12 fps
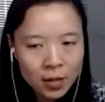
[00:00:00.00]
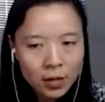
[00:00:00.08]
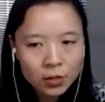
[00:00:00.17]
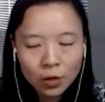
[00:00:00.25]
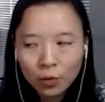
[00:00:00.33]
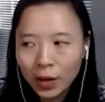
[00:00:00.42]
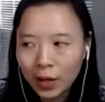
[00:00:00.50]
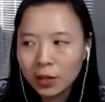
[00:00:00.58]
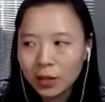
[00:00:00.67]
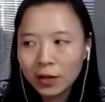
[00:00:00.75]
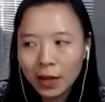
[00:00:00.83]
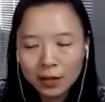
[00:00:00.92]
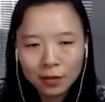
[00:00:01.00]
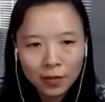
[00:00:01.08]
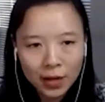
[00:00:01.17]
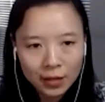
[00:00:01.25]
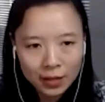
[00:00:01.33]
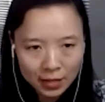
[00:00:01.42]
So we can look at the
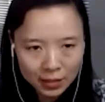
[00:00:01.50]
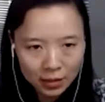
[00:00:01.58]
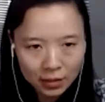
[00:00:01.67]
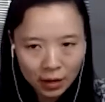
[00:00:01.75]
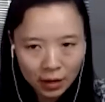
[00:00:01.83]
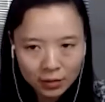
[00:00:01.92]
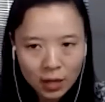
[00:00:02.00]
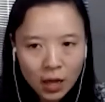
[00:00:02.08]
validation loss,